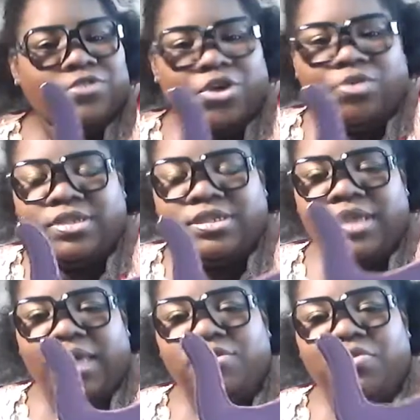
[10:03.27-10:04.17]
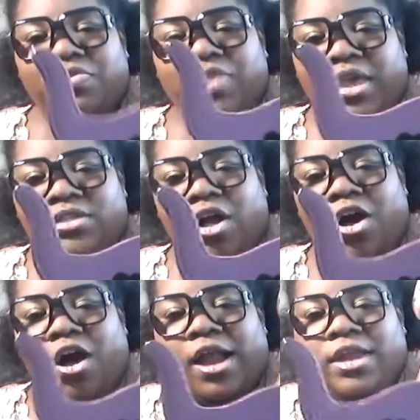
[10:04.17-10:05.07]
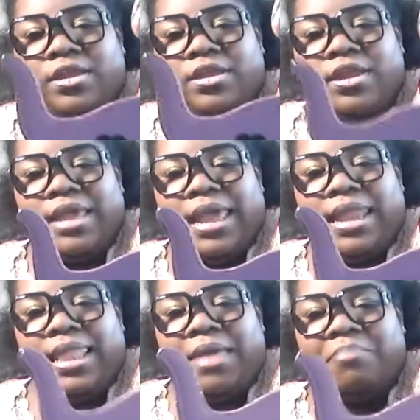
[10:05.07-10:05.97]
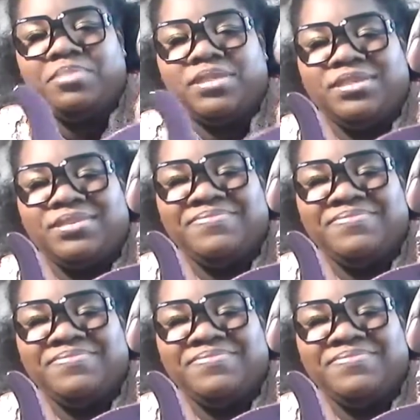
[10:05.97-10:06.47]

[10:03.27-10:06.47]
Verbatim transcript: chose the same two things, a heart and lips.